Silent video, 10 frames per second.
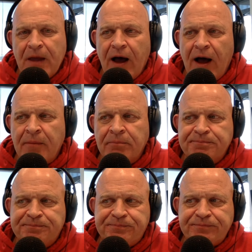
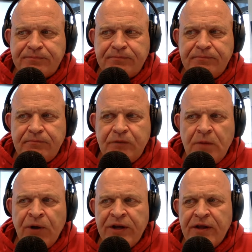
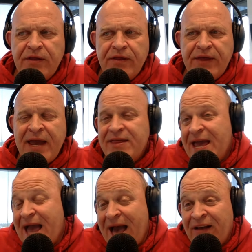But
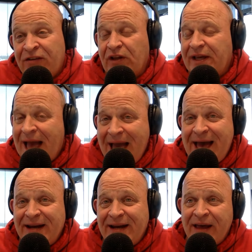they actually
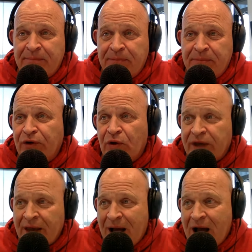had in that Buffalo
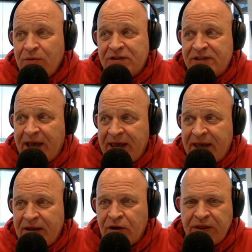game, I would say,
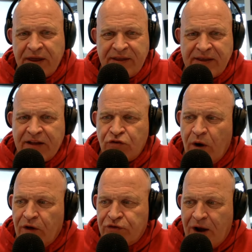you know, I think they had
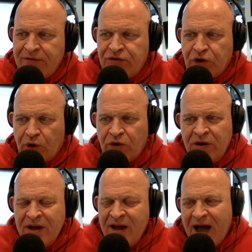12 drives total.
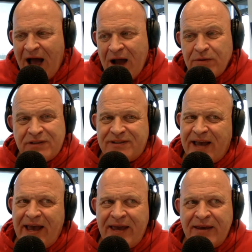I would
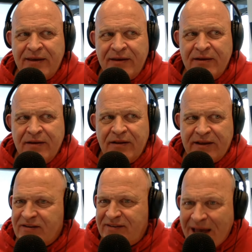say, like,
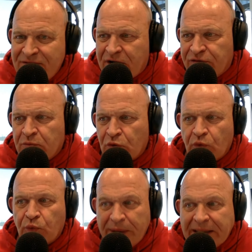seven of them
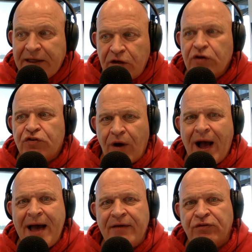were really good
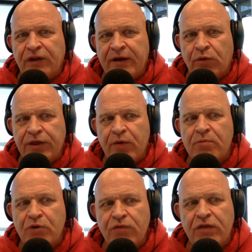drives, like where they were
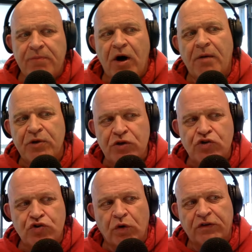moving the ball, but you
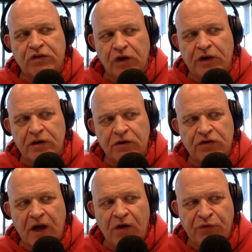short circuit
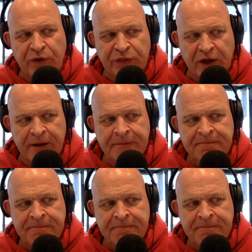yourself with a